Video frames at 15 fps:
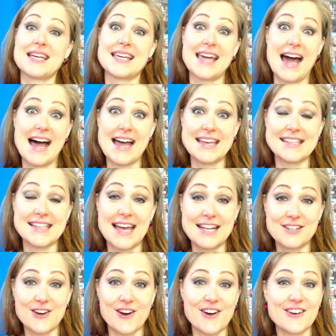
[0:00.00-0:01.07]
guys
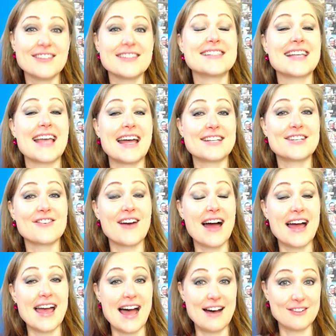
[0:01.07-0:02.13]
and girls can
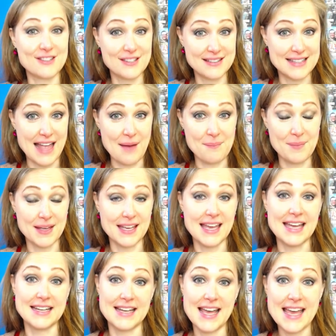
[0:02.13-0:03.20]
try out tapping
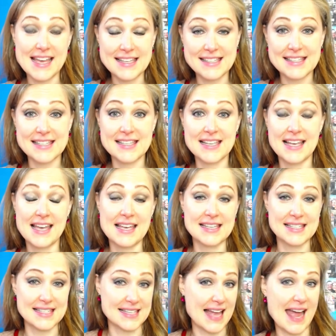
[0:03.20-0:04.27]
in his
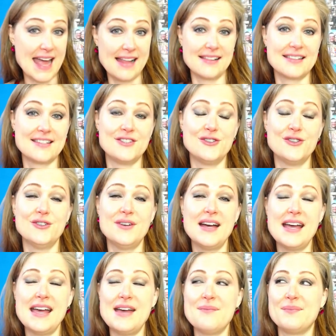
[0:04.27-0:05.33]
style too,
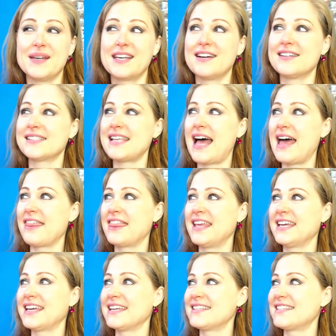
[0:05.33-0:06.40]
because I
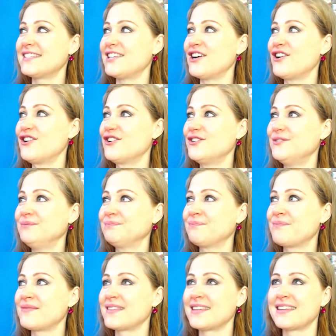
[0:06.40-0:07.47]
think it's so,
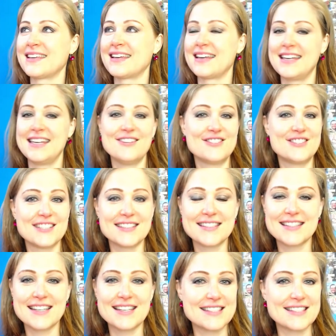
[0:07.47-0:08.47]
you just